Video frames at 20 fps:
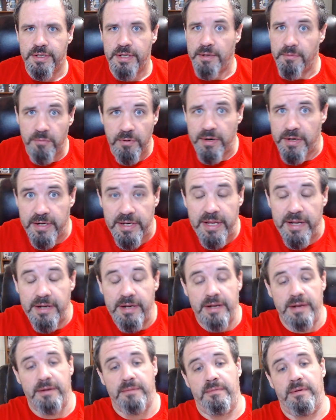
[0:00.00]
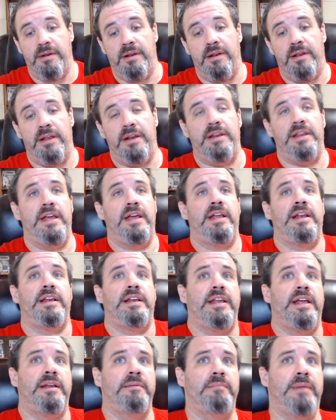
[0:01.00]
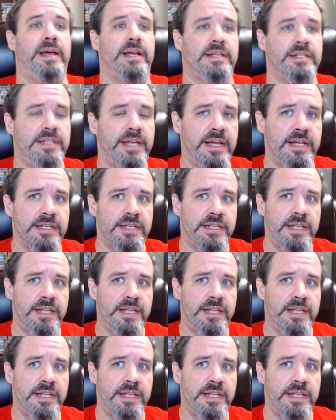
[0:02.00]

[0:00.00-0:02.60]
and what didn't make sense.